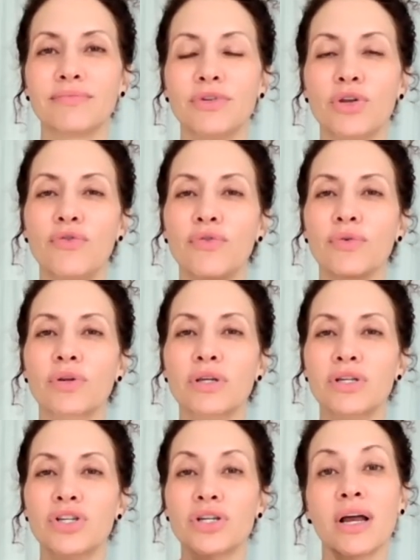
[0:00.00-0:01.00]
You've
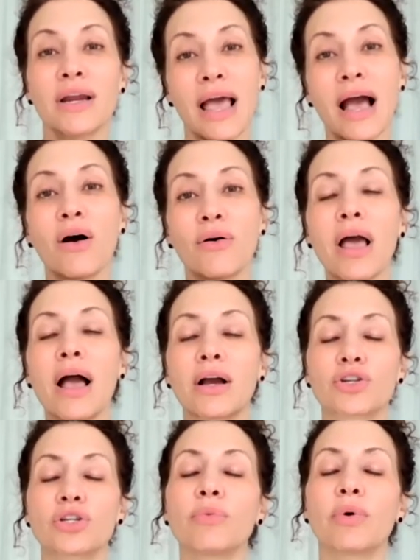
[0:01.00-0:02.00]
shut out
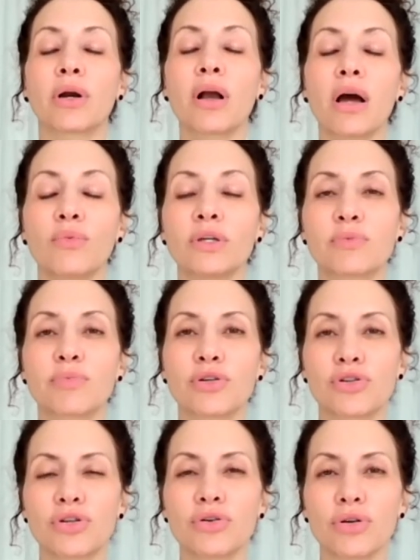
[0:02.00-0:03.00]
actually where God
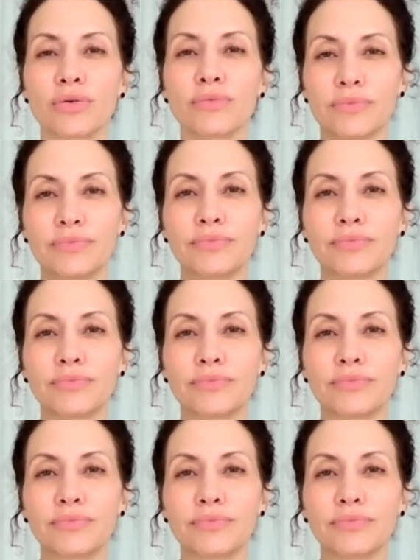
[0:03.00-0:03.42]
whispers to you.